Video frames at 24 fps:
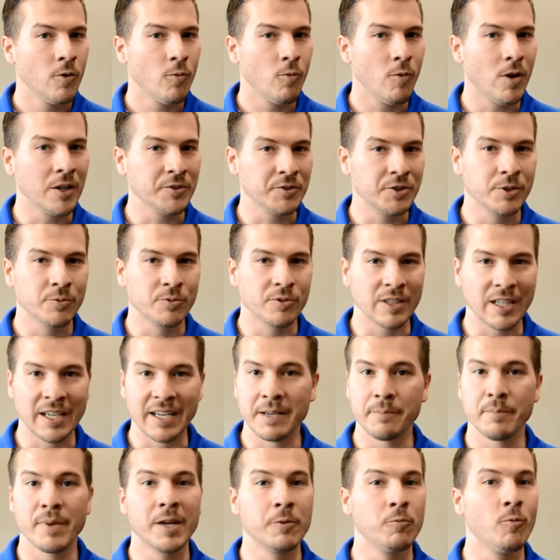while she was laying
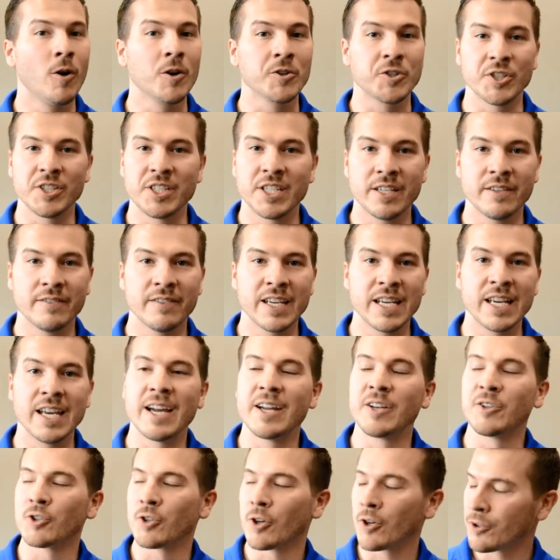in bed watching TV
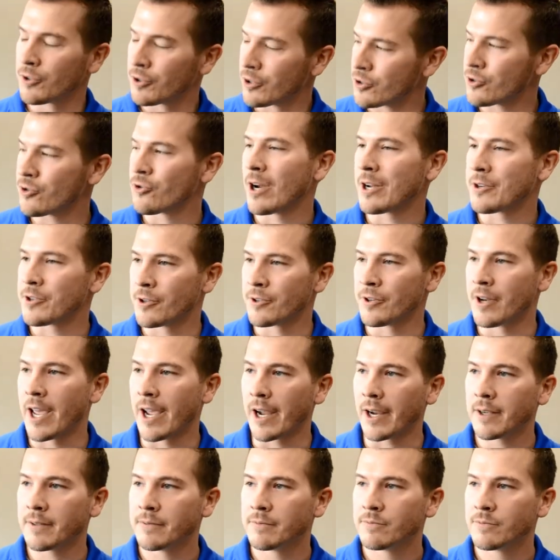and turned to stretch her
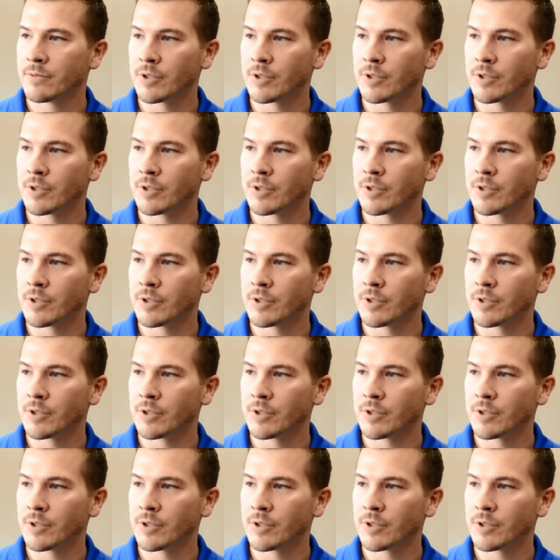neck.